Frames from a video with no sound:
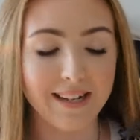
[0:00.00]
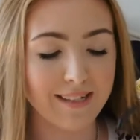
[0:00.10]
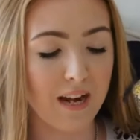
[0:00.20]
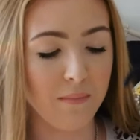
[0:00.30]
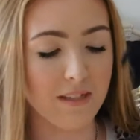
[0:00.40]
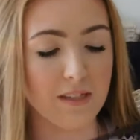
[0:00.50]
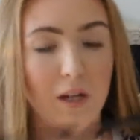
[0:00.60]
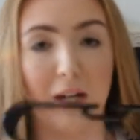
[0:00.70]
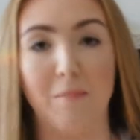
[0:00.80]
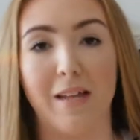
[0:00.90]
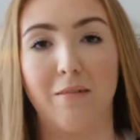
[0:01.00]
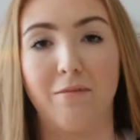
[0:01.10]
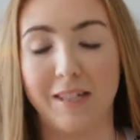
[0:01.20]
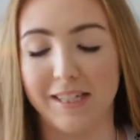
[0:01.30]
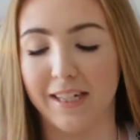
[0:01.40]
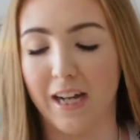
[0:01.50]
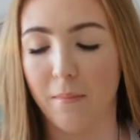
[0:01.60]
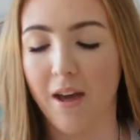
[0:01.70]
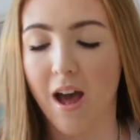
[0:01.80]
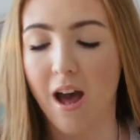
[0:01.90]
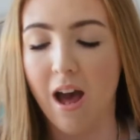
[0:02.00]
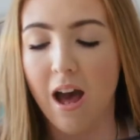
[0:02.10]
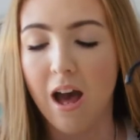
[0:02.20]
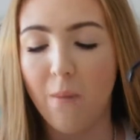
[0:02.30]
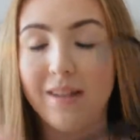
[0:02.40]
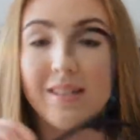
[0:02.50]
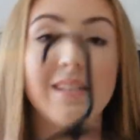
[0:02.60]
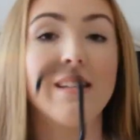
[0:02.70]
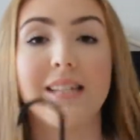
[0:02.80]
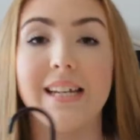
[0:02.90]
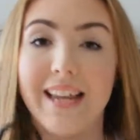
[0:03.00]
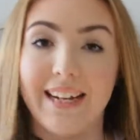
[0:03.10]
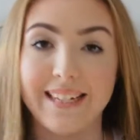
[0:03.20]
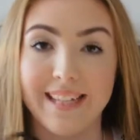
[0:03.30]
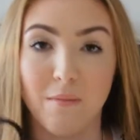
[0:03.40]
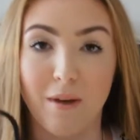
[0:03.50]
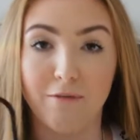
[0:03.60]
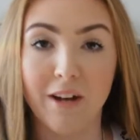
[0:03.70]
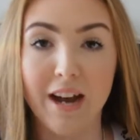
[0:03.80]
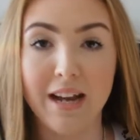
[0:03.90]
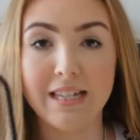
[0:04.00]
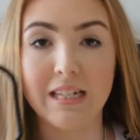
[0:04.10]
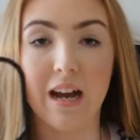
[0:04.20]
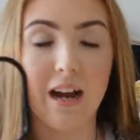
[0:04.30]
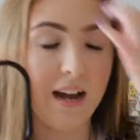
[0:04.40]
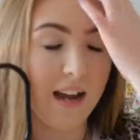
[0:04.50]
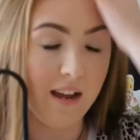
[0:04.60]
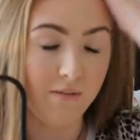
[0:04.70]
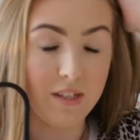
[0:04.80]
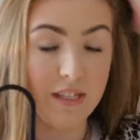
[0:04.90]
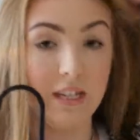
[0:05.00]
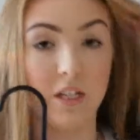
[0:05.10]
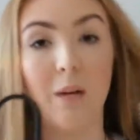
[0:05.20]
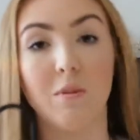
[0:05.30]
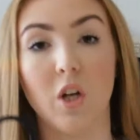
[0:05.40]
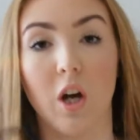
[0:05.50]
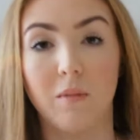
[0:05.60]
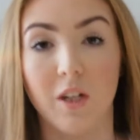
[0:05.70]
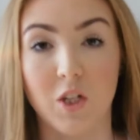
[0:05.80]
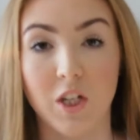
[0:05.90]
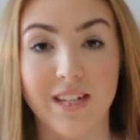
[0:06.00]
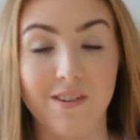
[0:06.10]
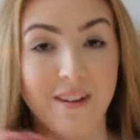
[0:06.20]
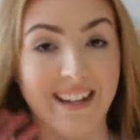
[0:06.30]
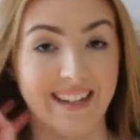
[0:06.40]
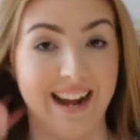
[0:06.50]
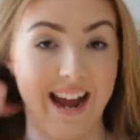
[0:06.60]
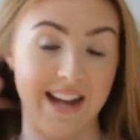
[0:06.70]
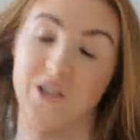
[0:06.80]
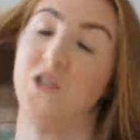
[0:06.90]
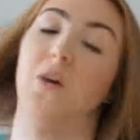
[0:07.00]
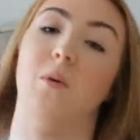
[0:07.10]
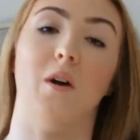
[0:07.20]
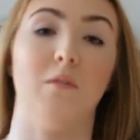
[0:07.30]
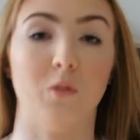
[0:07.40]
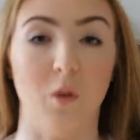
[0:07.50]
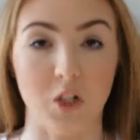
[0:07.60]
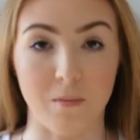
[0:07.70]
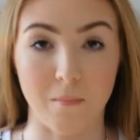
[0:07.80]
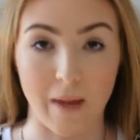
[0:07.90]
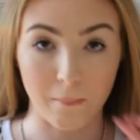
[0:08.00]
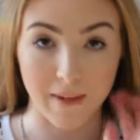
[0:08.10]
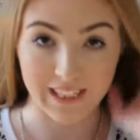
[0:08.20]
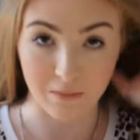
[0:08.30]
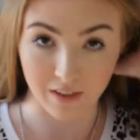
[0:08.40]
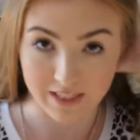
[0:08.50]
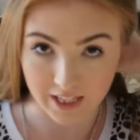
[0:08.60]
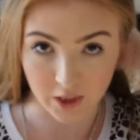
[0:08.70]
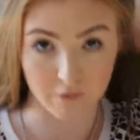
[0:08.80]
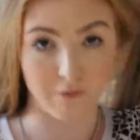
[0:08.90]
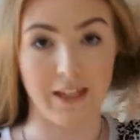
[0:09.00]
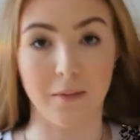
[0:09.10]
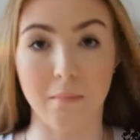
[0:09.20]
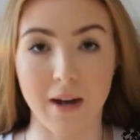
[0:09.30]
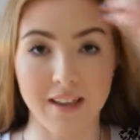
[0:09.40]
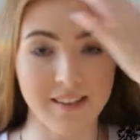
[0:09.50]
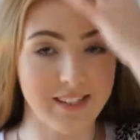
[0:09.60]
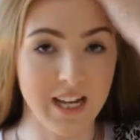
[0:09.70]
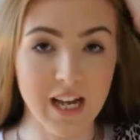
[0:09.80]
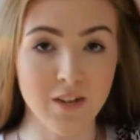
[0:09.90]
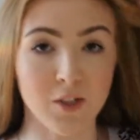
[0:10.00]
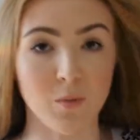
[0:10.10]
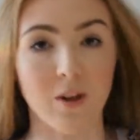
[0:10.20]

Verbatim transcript: next item is, sorry I'm like fixing it up. Uh, whilst I was in the city like I said with my friend, I visited Topshop because she's never been and I had to show her of course. She's been like begging me to take her for like months. She's